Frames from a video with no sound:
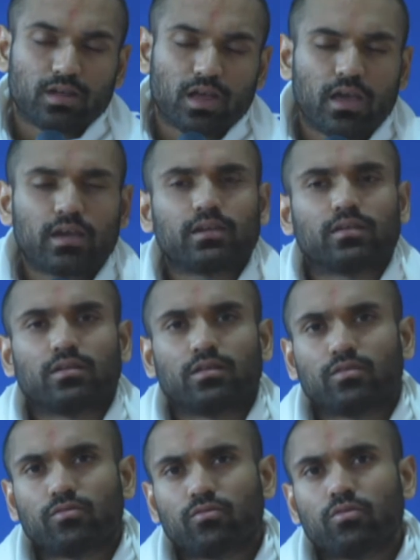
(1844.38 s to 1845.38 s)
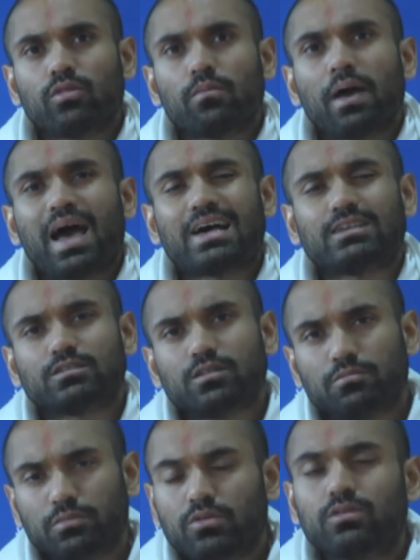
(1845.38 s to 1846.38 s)
and for the past
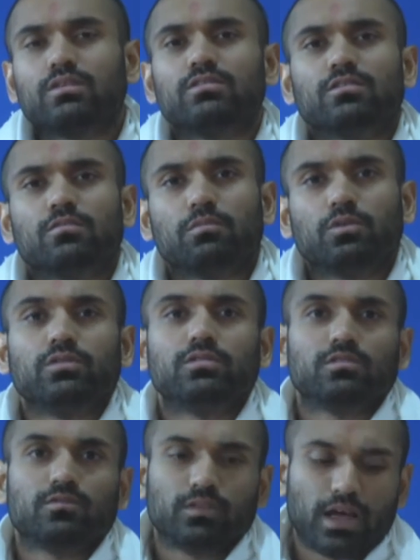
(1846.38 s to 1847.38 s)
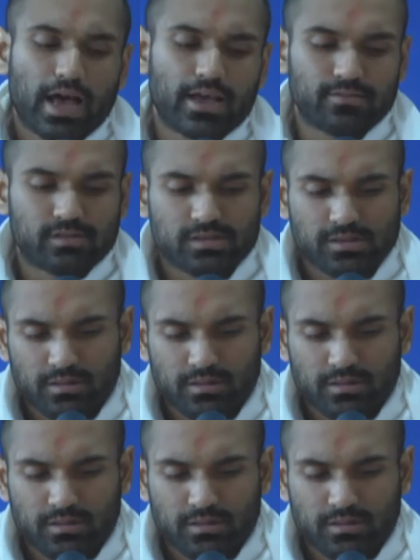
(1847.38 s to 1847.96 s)
millions and millions of lives,